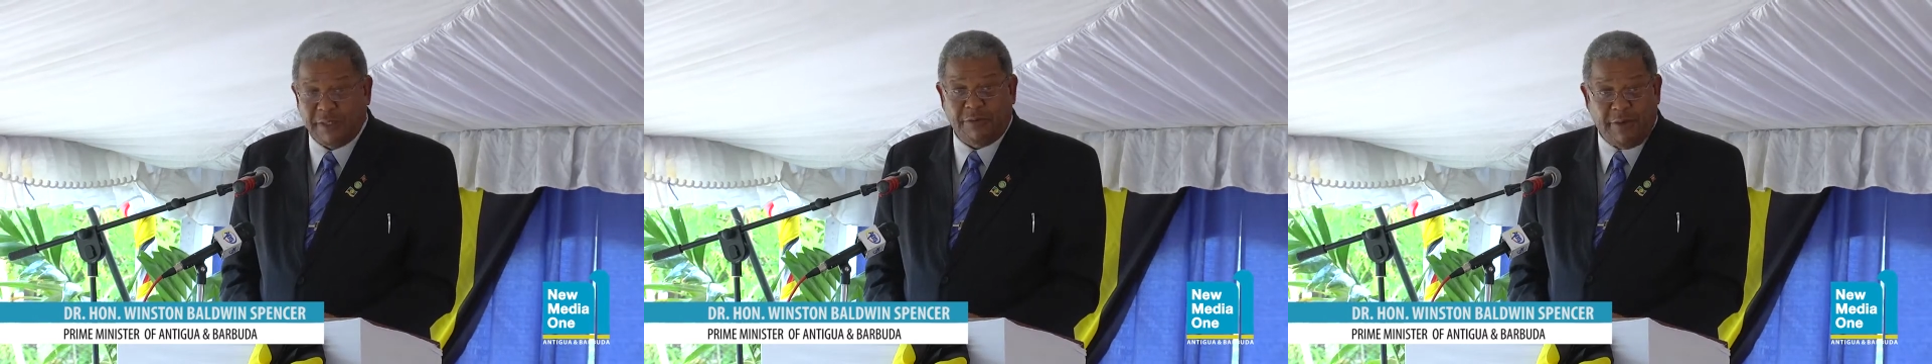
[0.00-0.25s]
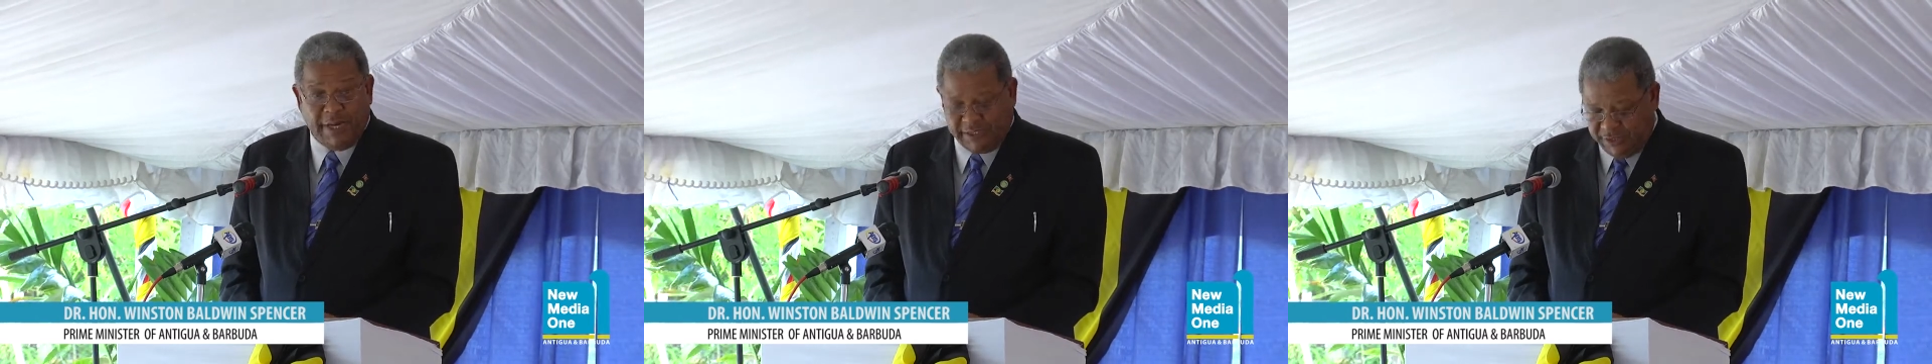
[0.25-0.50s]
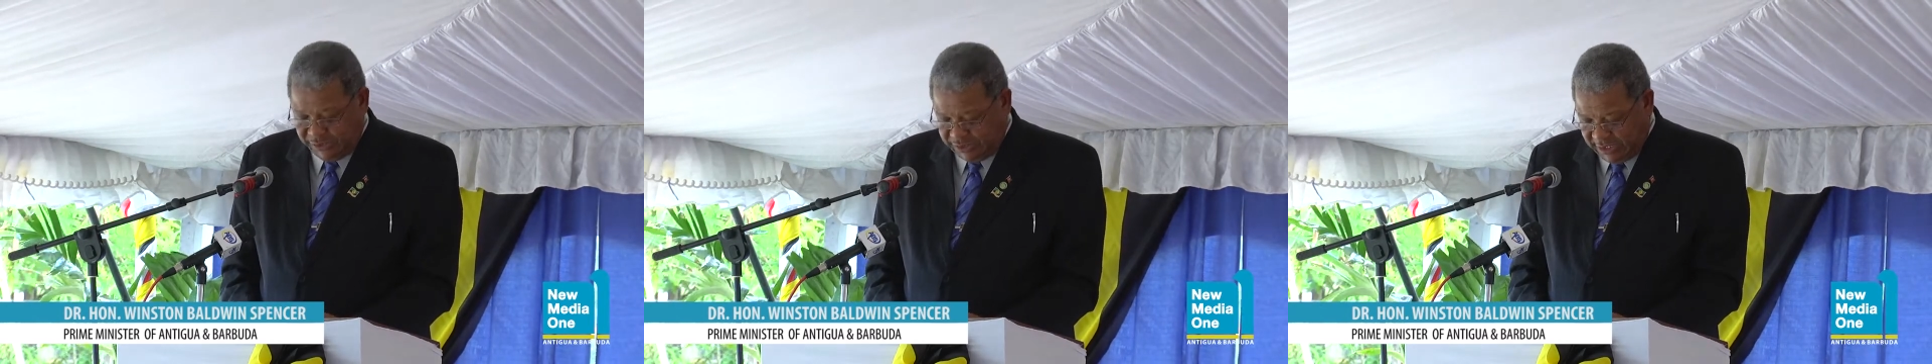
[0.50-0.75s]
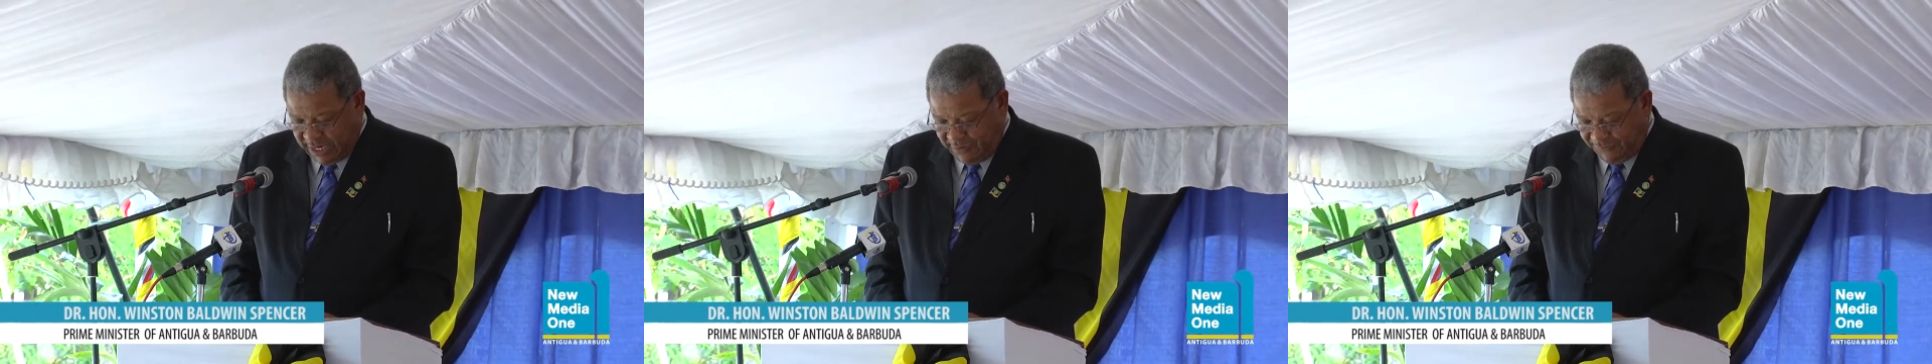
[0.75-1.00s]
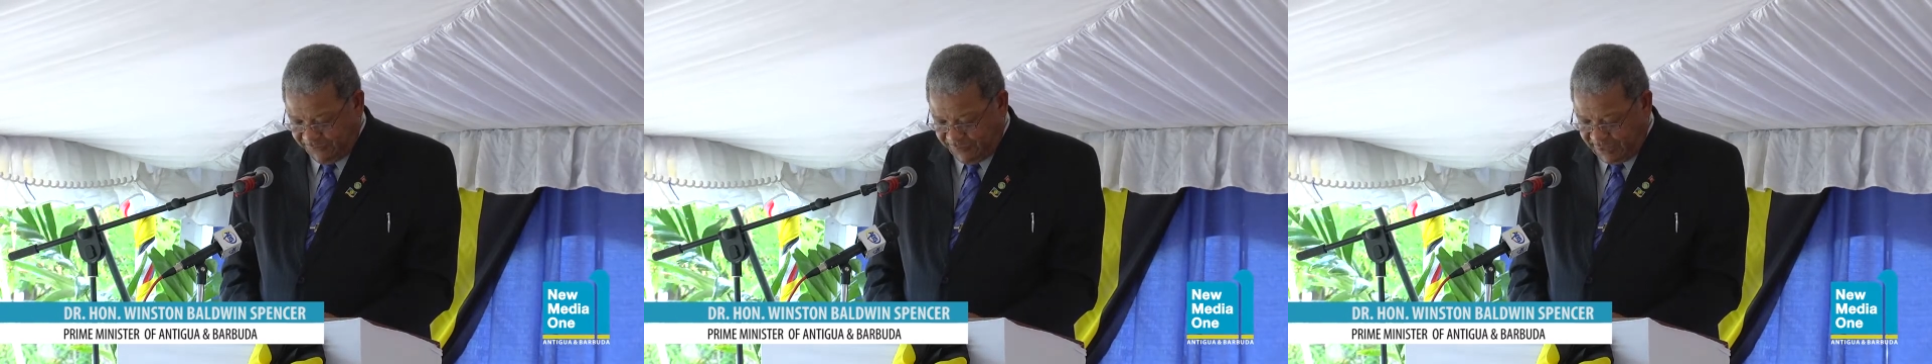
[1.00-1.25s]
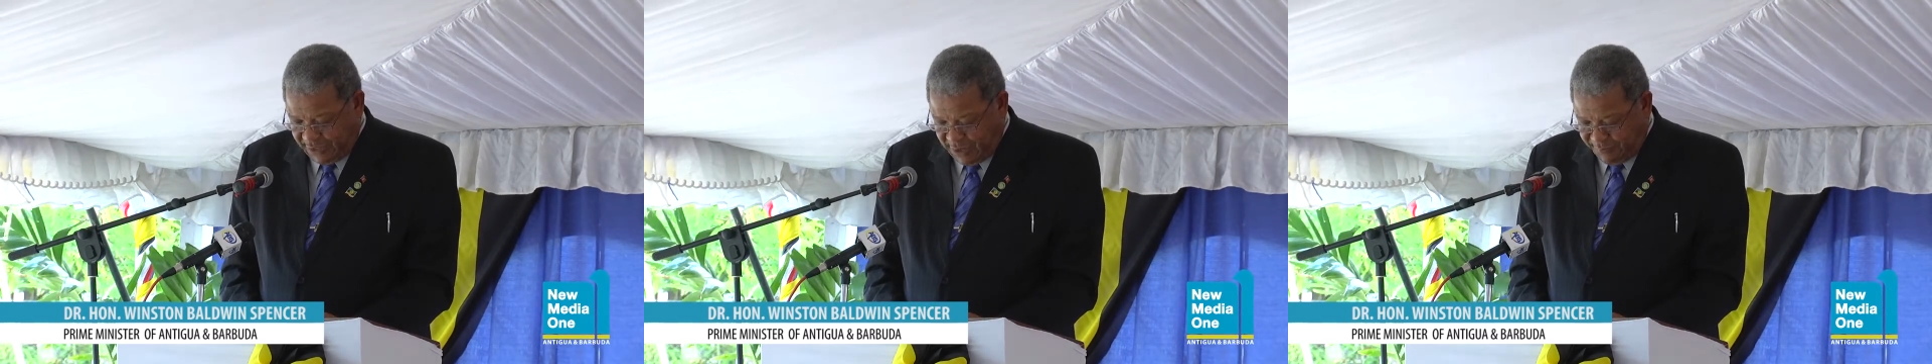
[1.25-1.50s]
director, and staff of
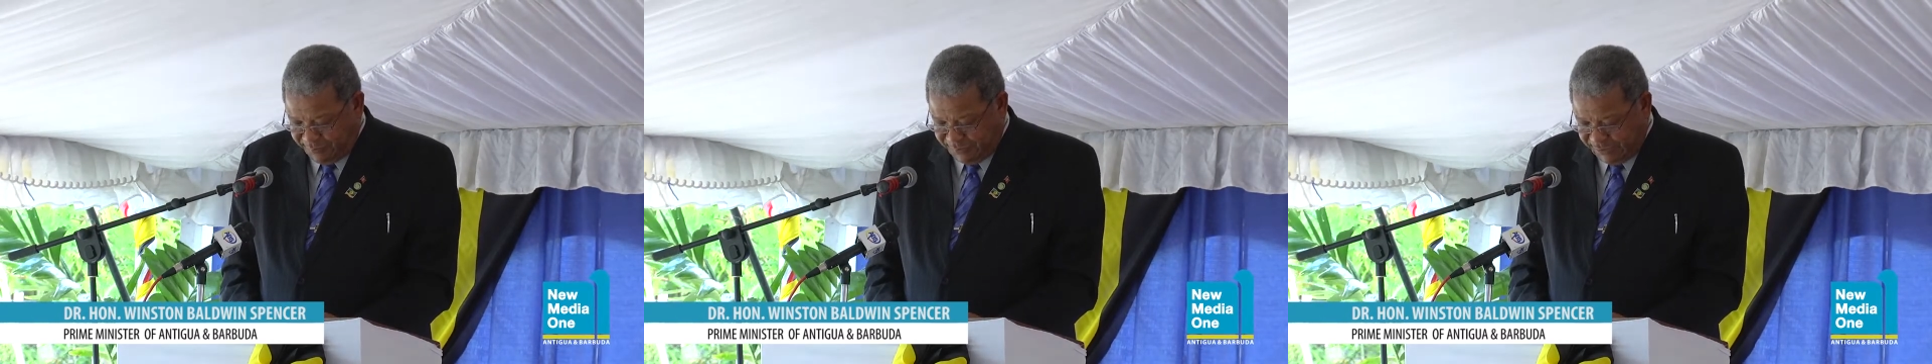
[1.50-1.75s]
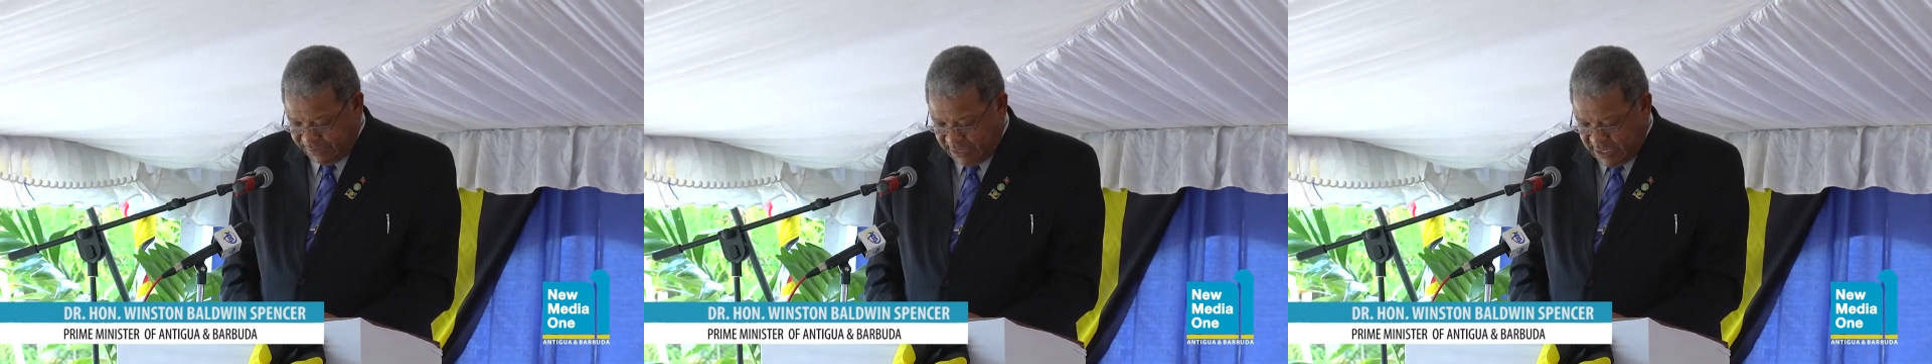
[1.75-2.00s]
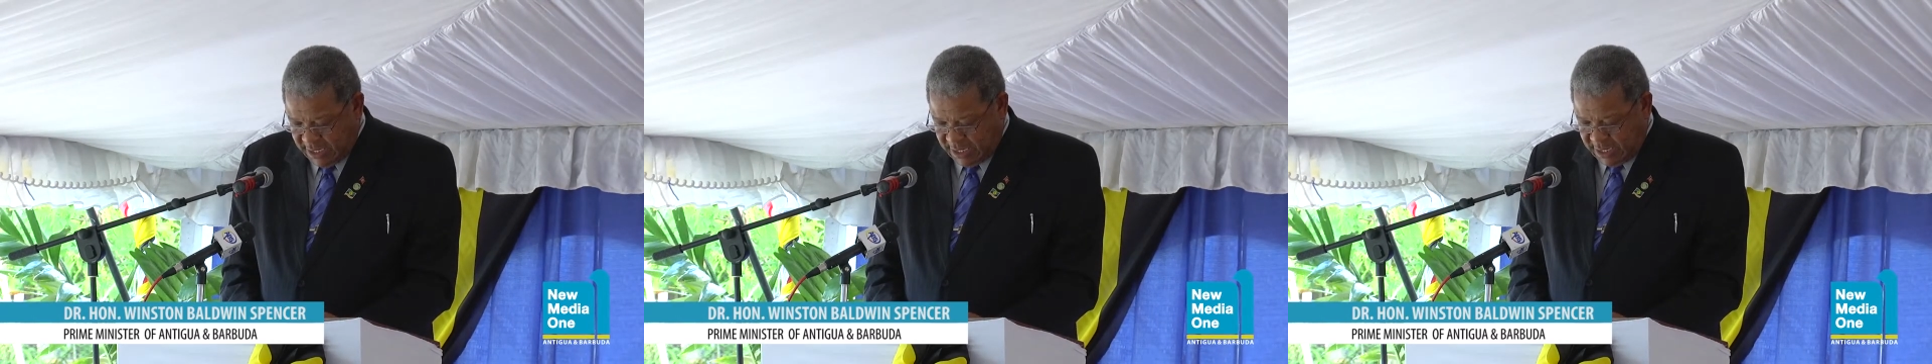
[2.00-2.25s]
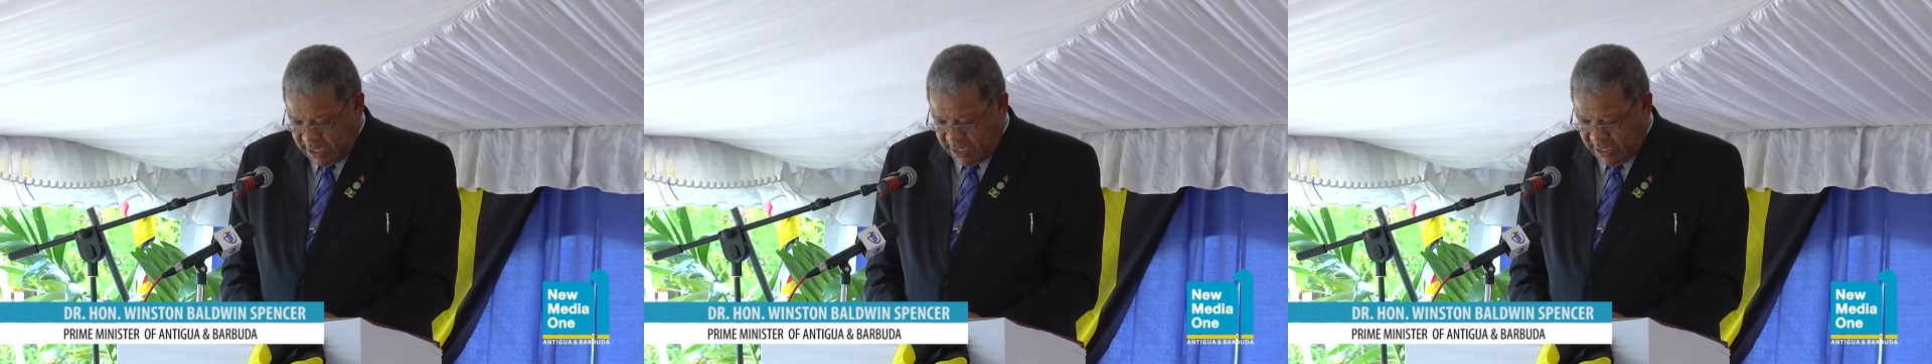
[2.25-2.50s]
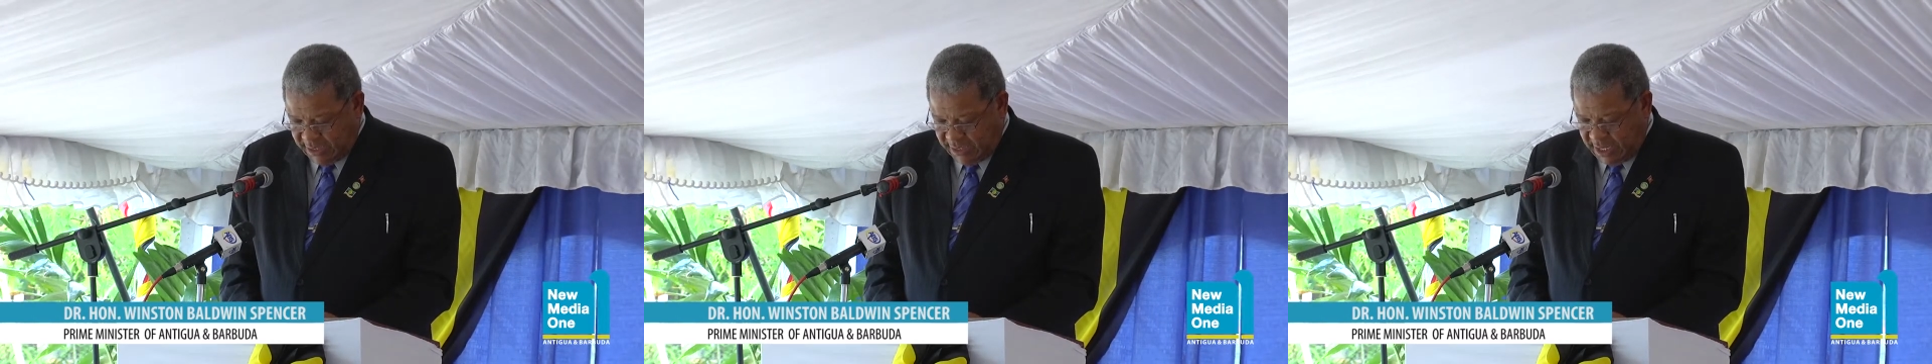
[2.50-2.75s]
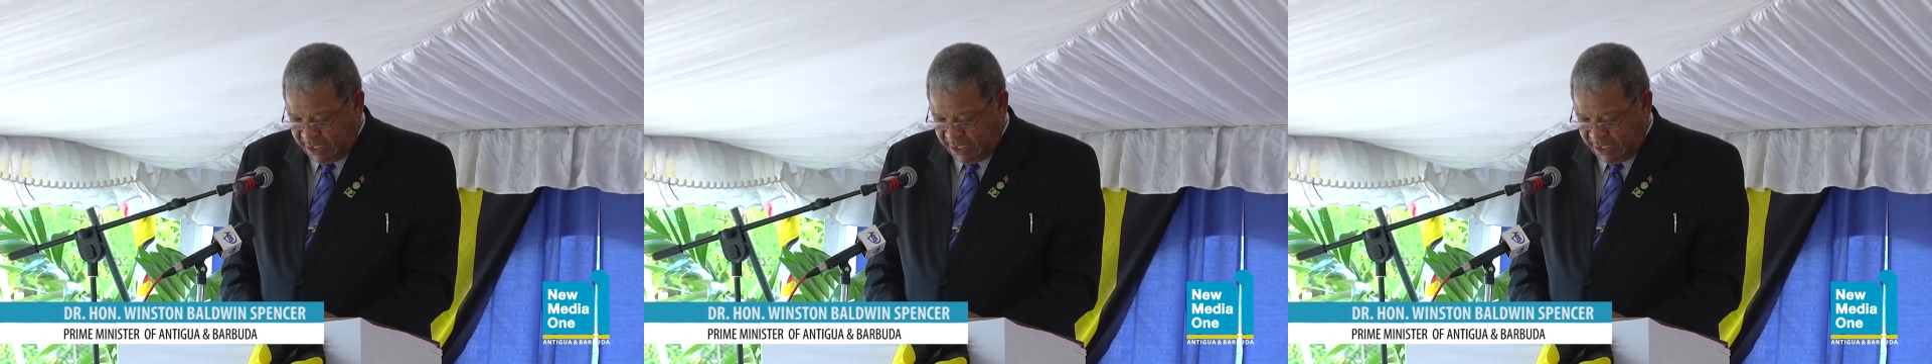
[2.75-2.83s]
ADOMS in the